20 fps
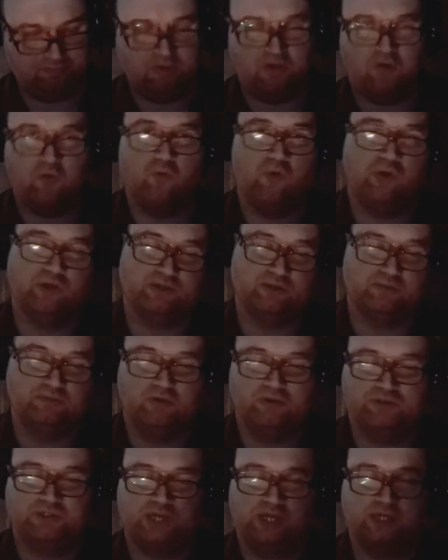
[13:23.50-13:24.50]
Which in
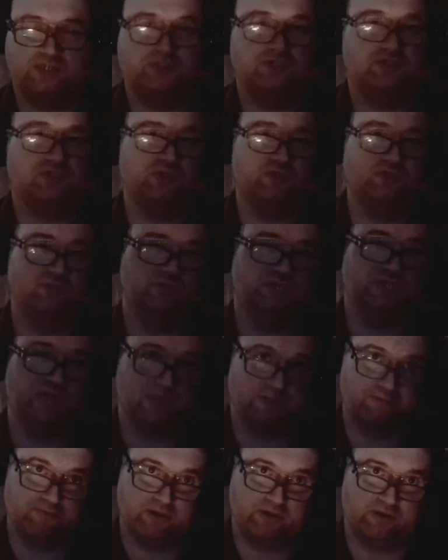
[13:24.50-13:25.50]
most cases you did,
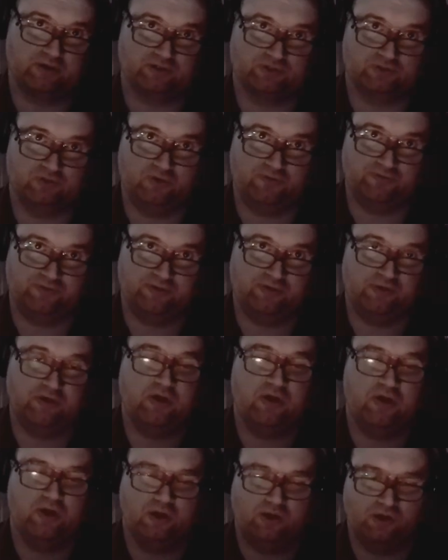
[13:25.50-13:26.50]
Microsoft.
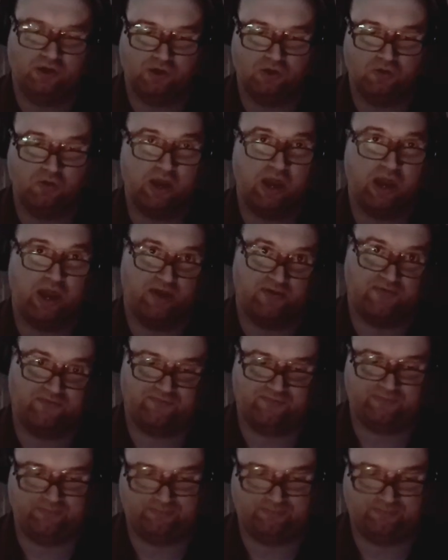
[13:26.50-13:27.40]
You have.